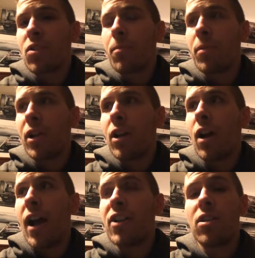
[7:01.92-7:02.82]
else is going pretty
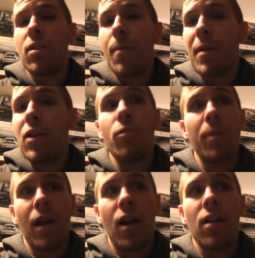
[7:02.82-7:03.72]
good. I actually I'm hitting new
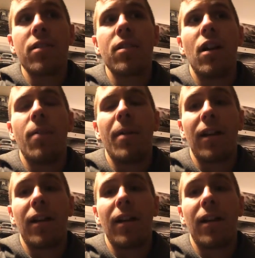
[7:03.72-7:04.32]
PRs um,